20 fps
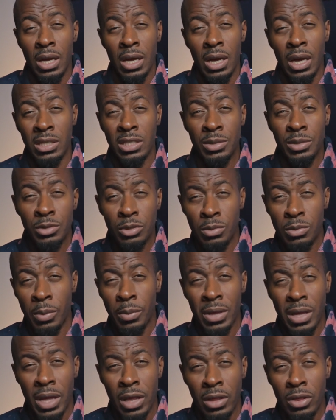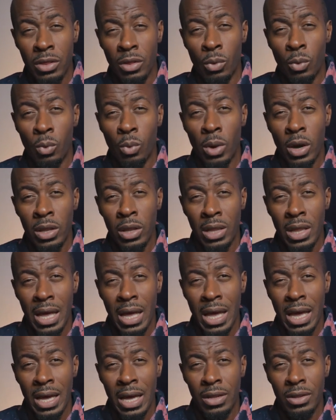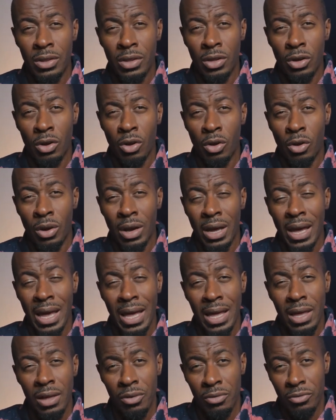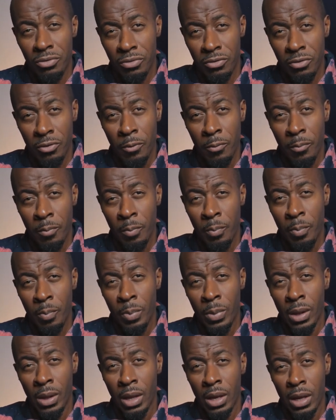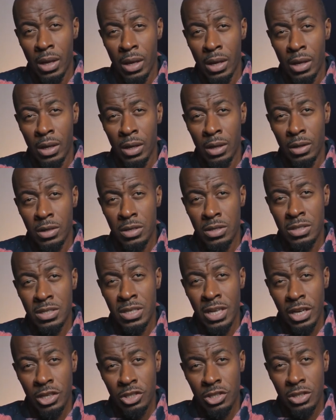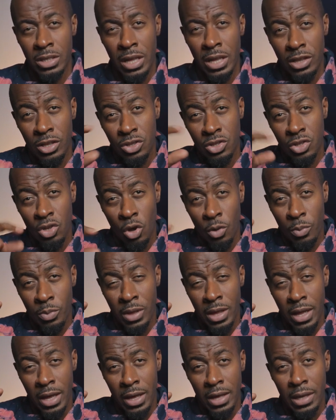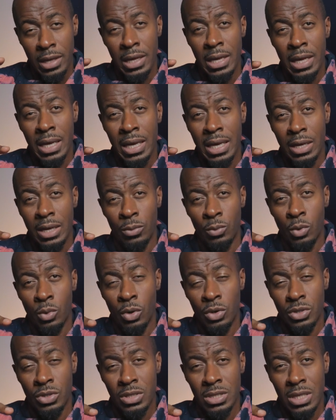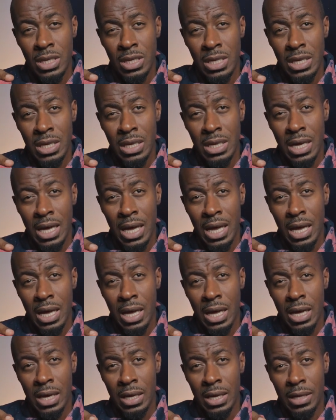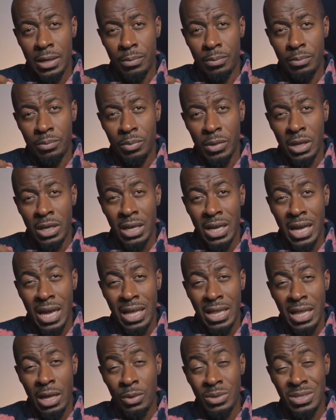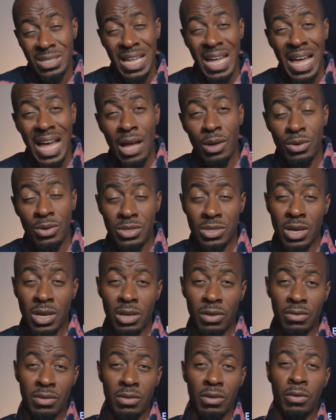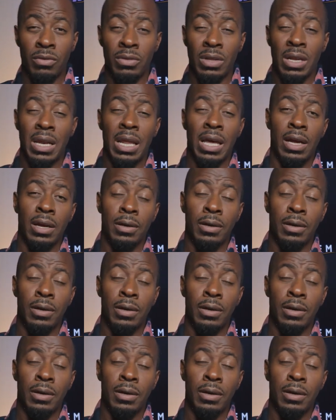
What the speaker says: I seem to remember that the one that had the concave section at the top there was the indicator that was the outside of the leg.